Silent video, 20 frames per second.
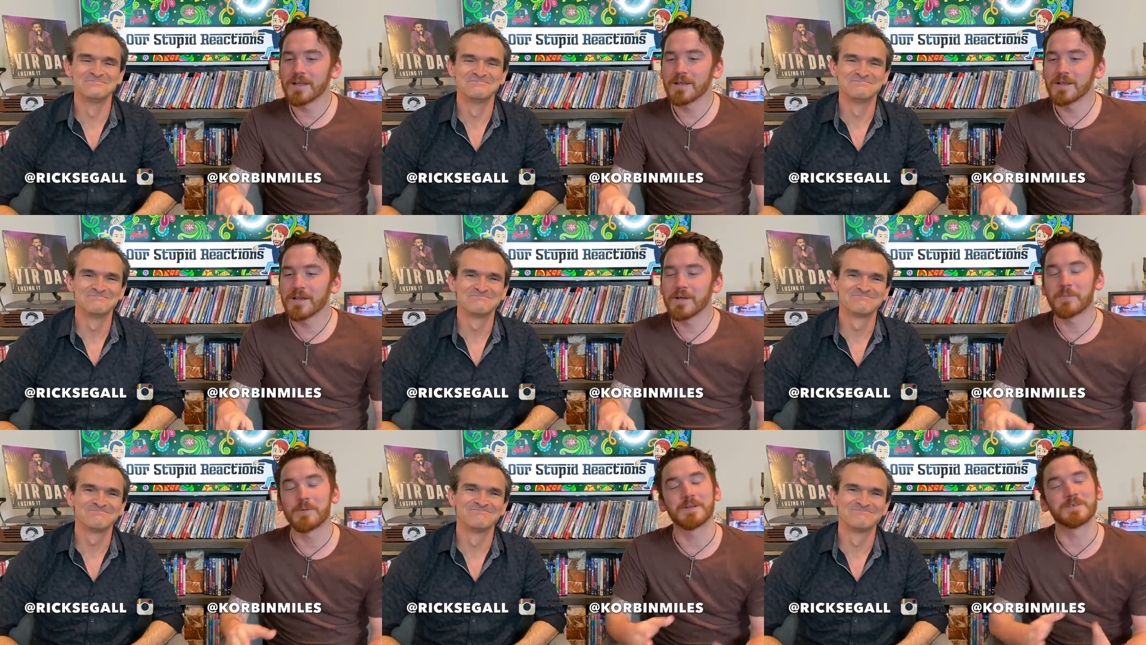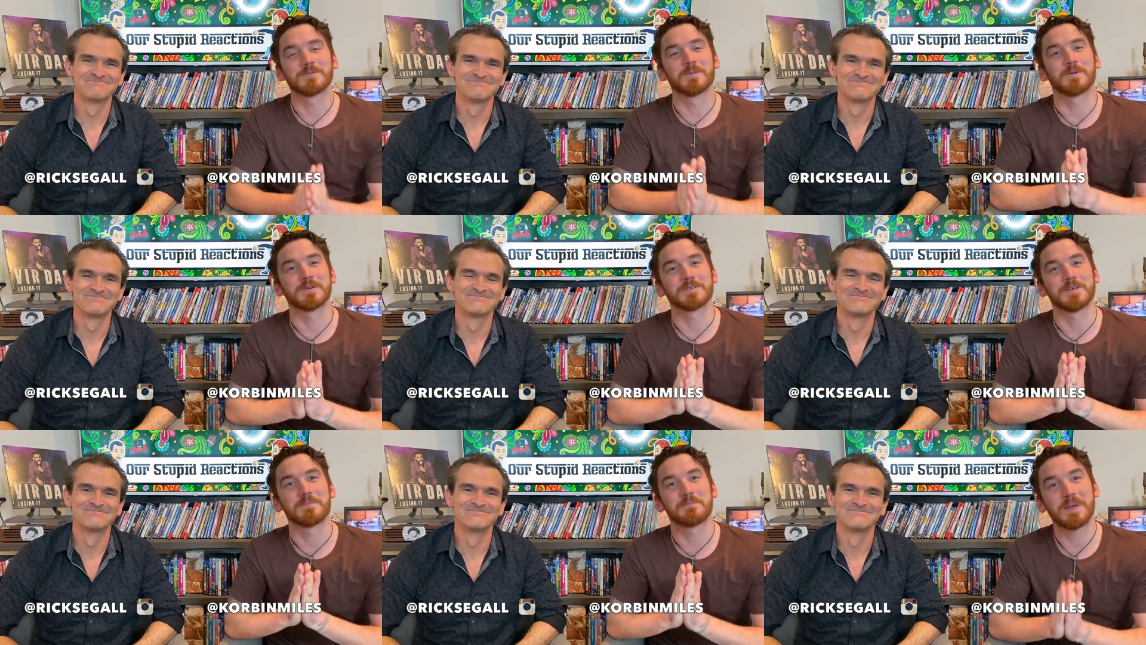Speaker 1: everybody's
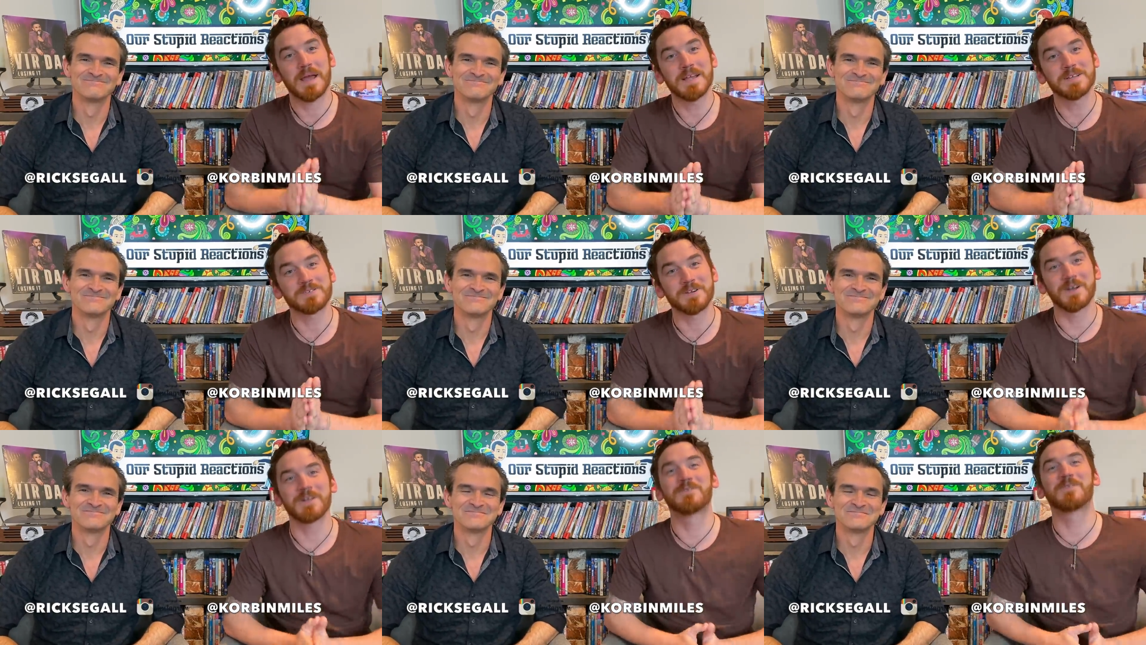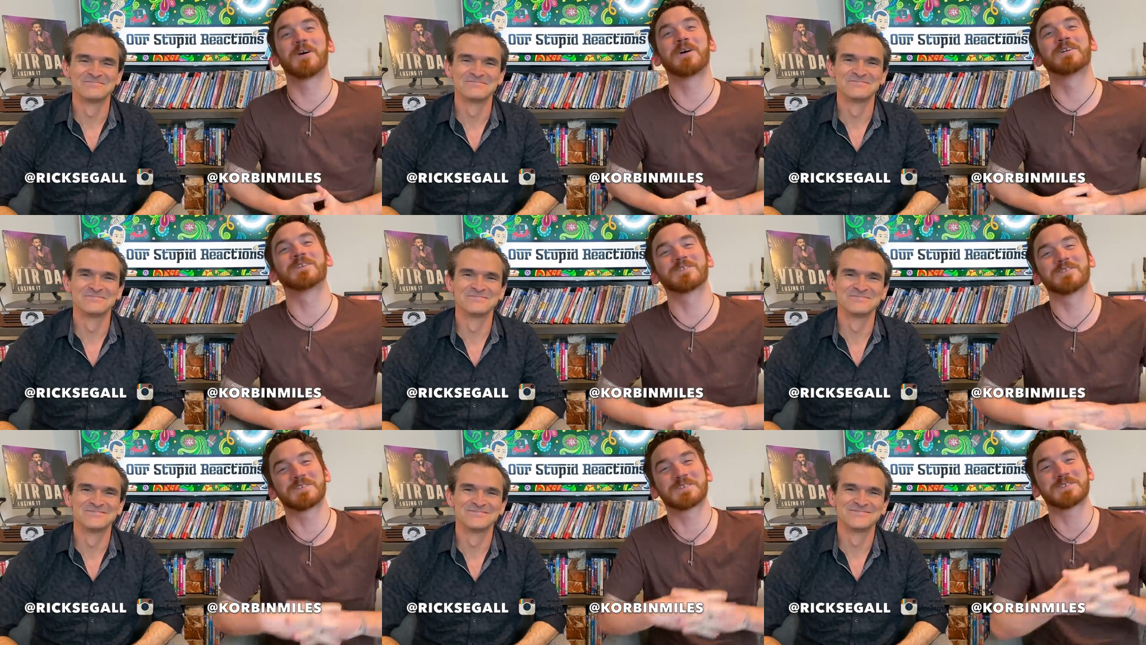follow us on Patreon, follow
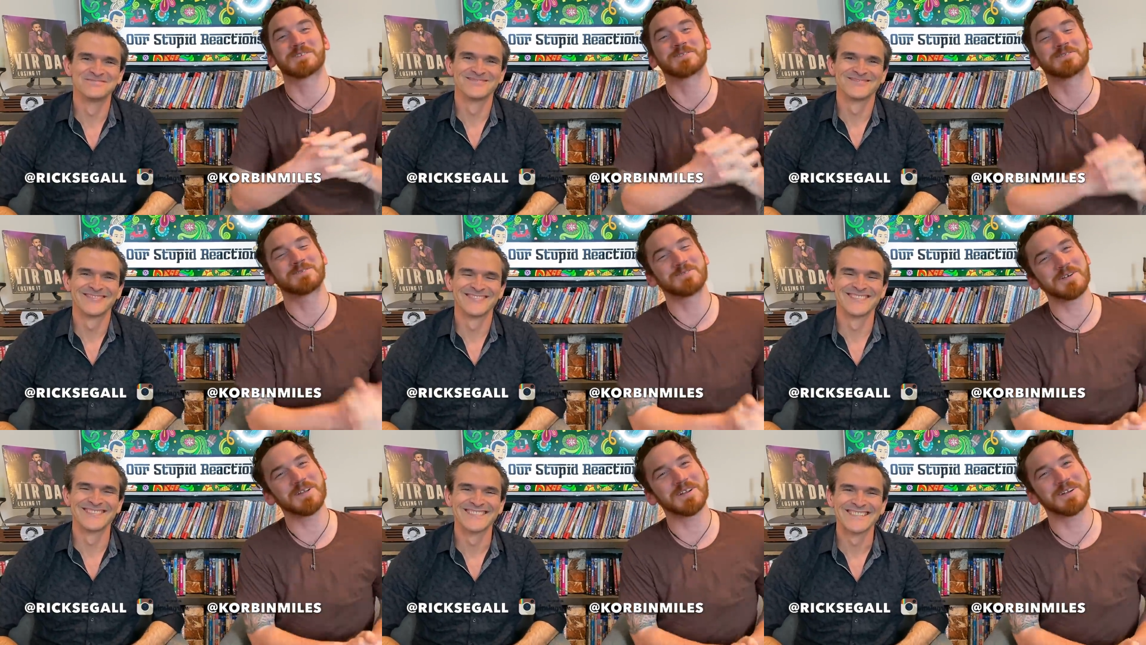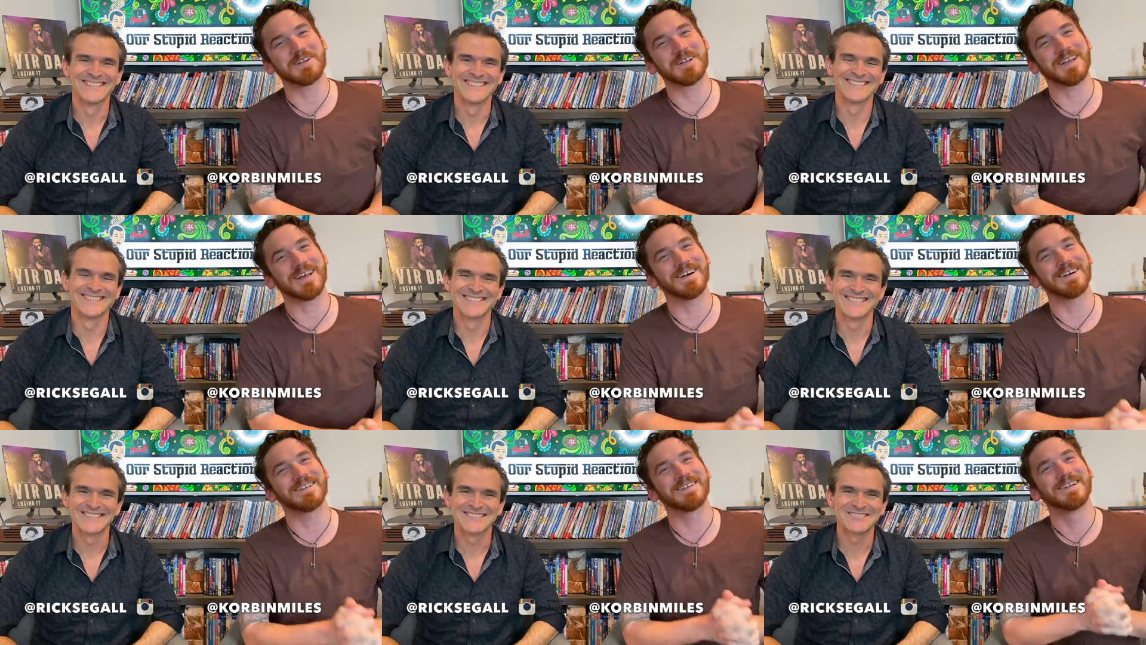our official Twitter
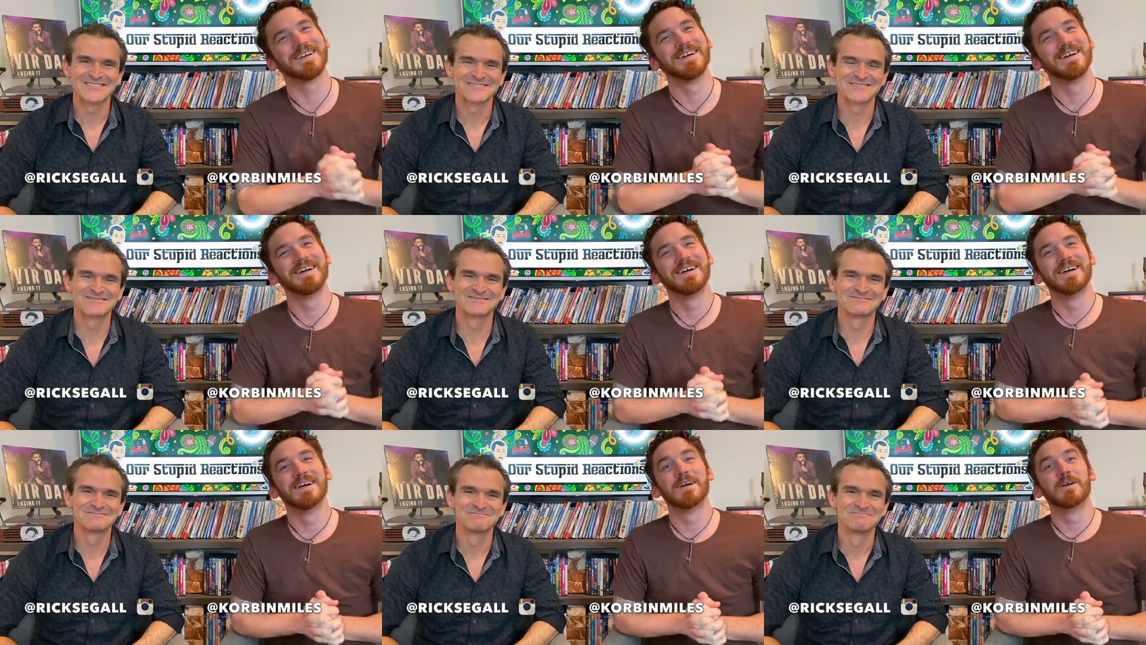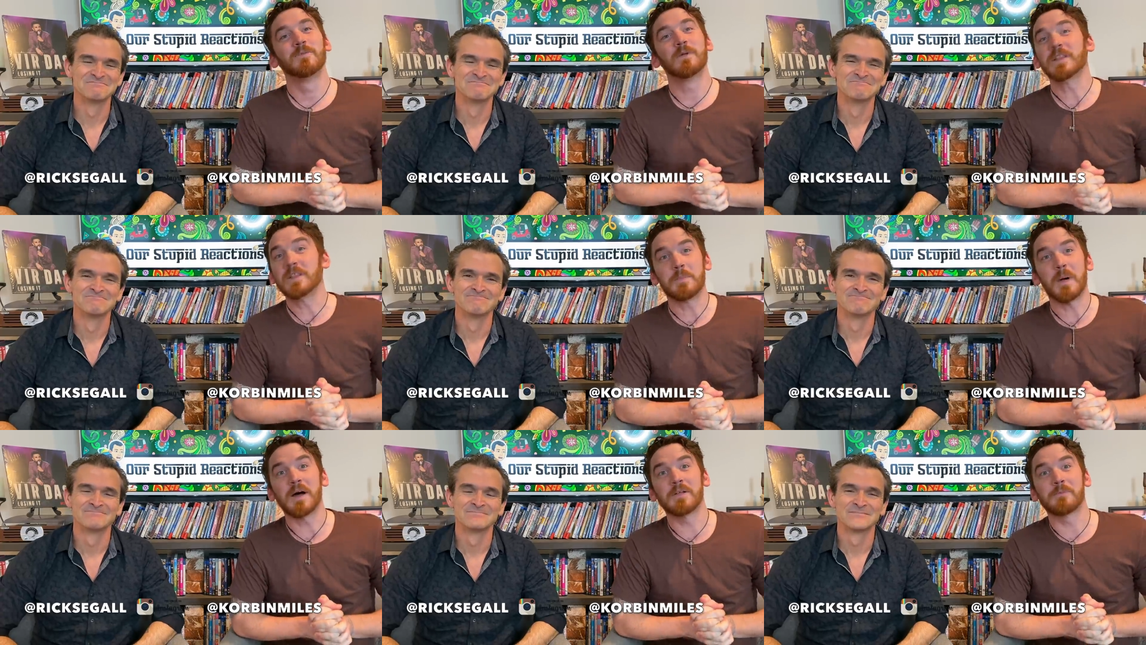account.
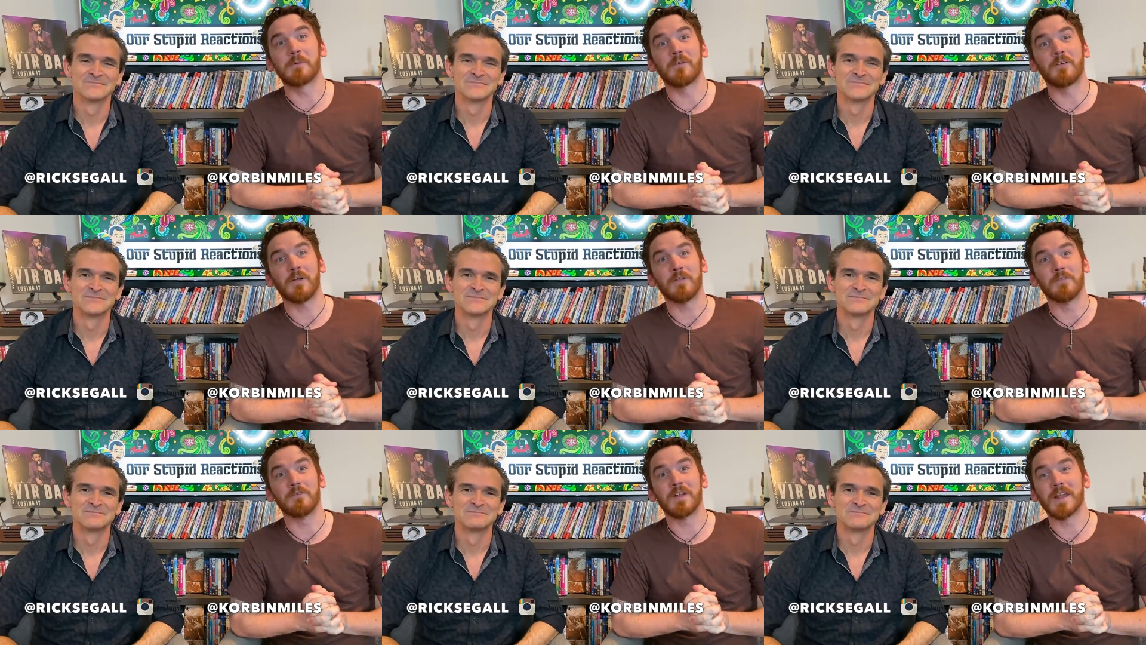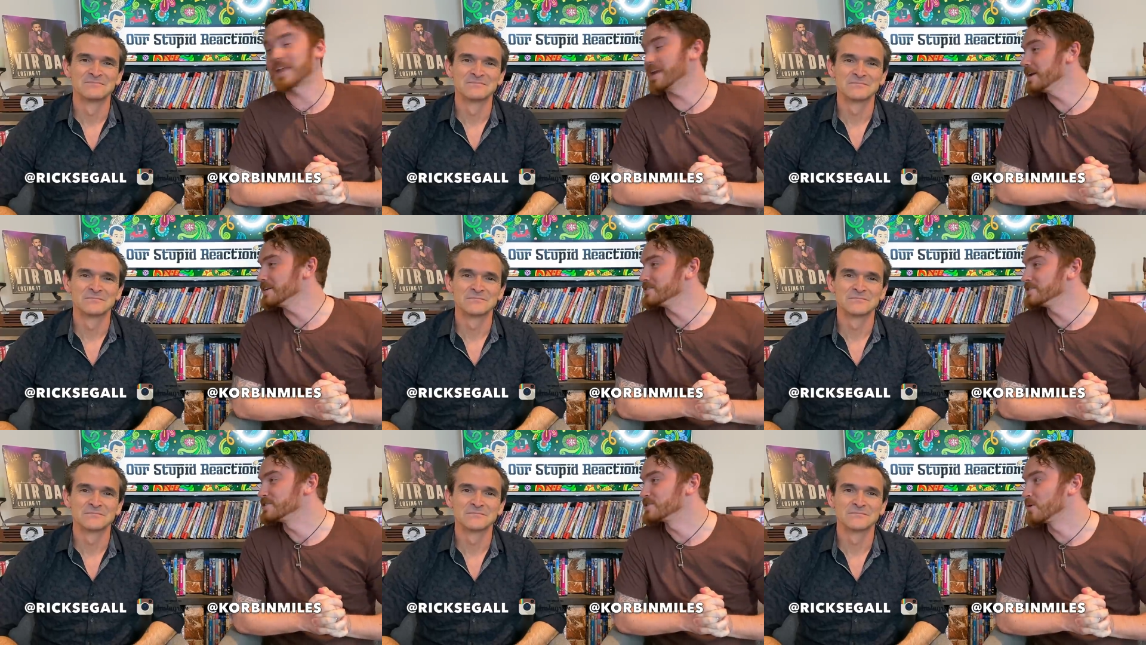Ring the bell to be part of the
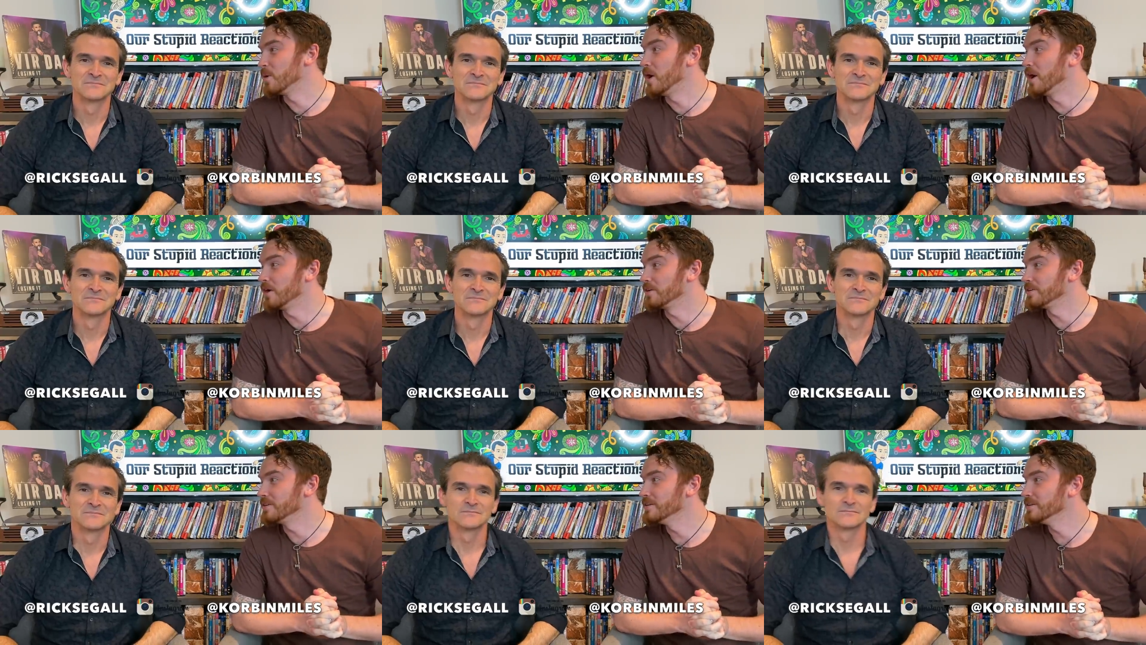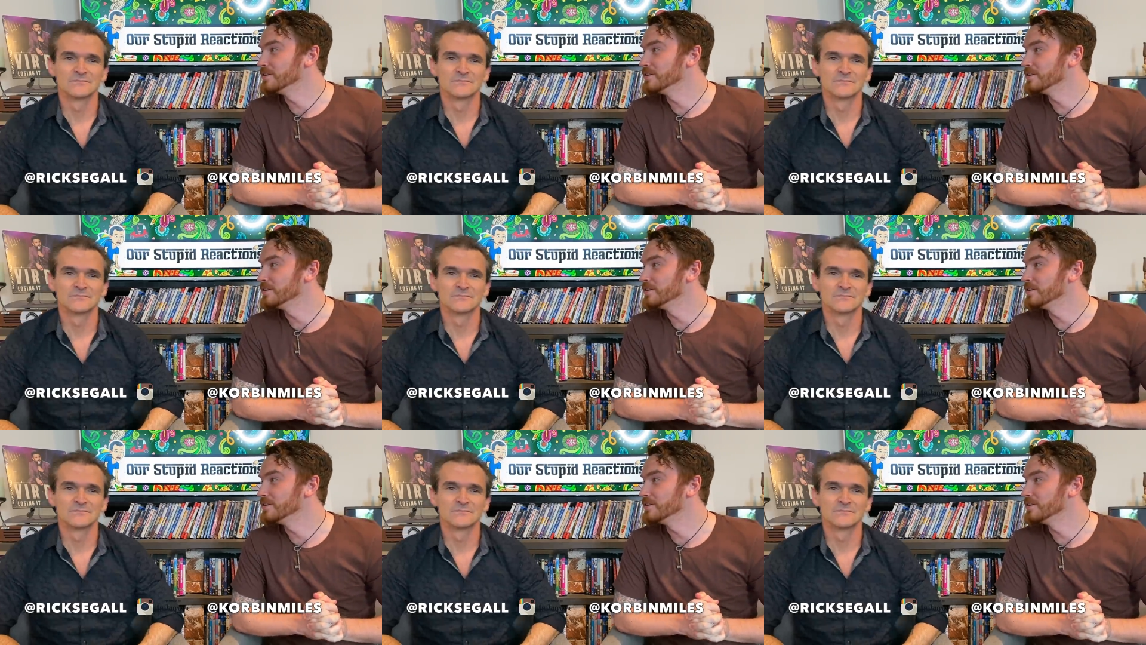vacation squad.